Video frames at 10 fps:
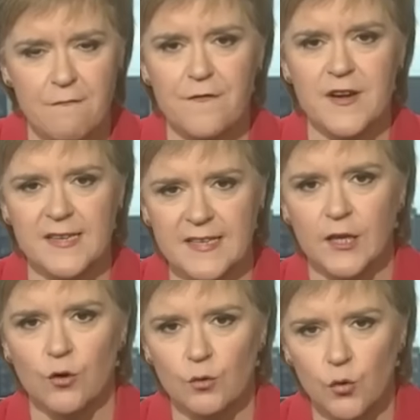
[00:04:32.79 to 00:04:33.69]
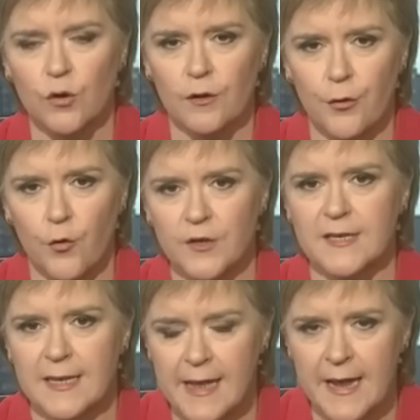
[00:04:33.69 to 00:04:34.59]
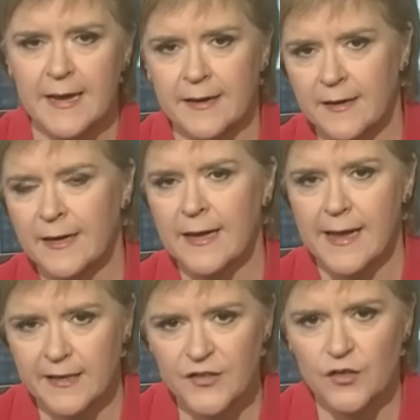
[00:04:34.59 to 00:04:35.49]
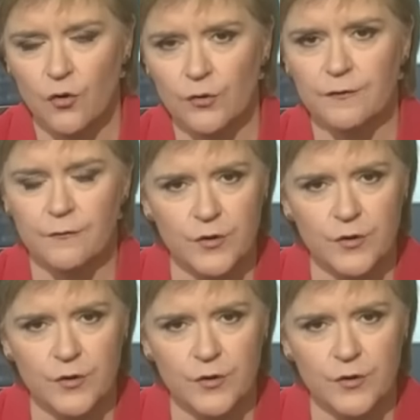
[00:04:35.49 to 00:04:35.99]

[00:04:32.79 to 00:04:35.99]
Every single local authority area I in know, Scotland yes.